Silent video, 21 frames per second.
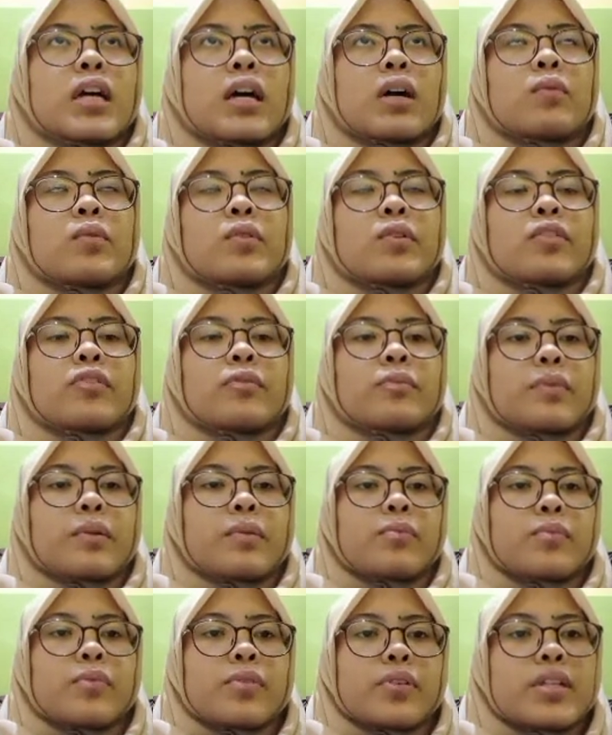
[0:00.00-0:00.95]
our group
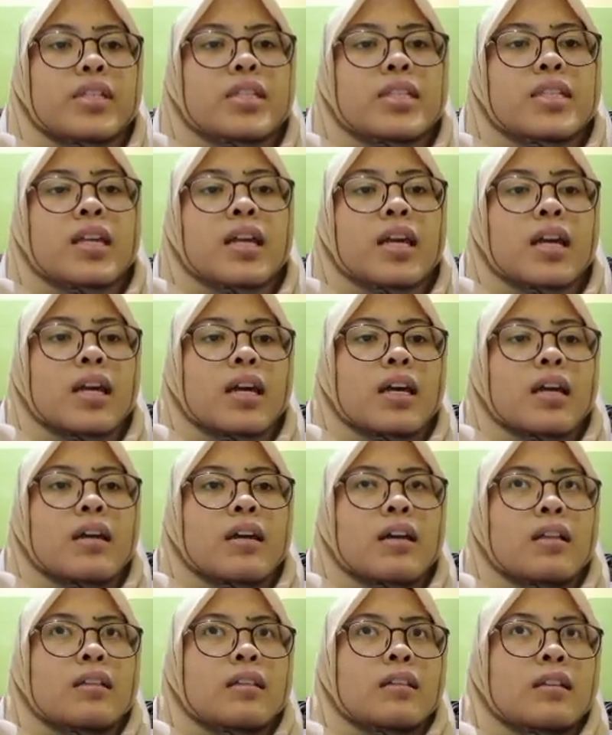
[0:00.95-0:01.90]
members.
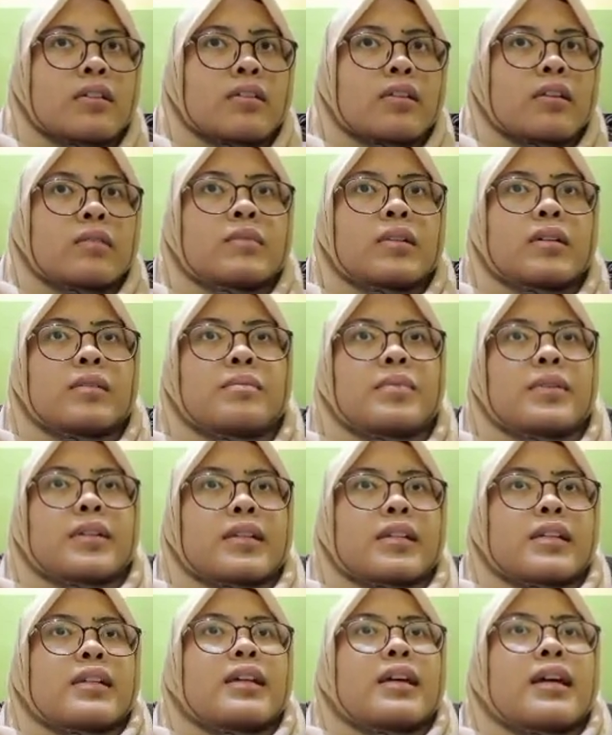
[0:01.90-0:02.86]
There are Mbak
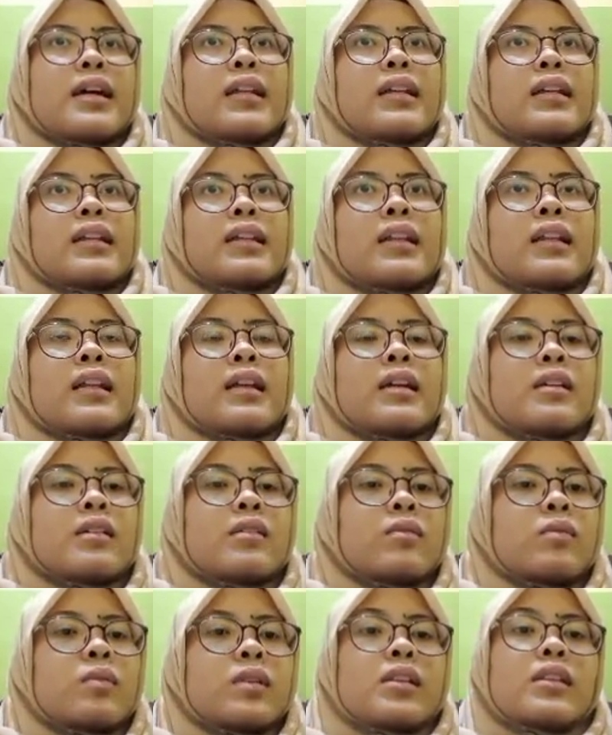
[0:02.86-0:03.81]
Berlian
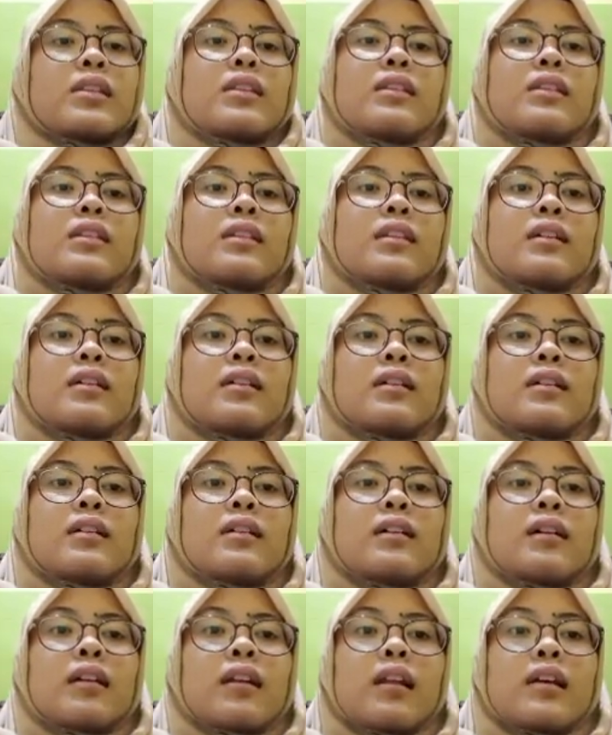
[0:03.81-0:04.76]
with
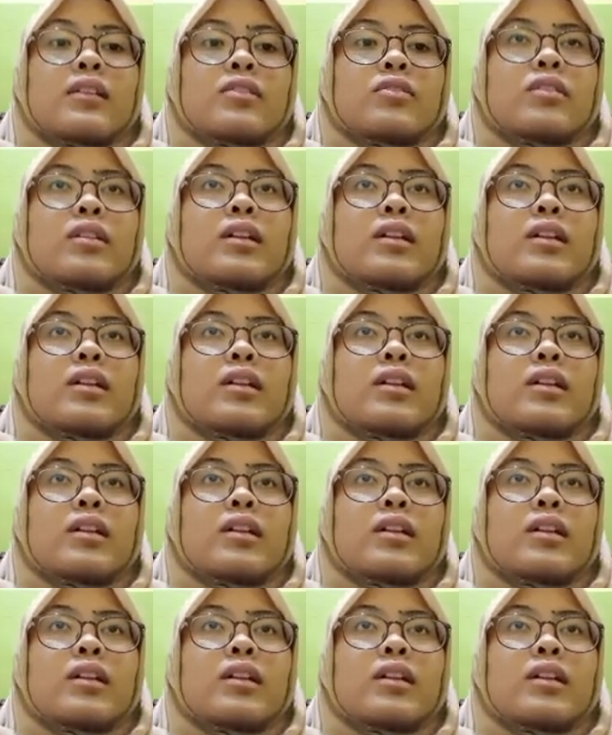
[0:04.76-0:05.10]
her last student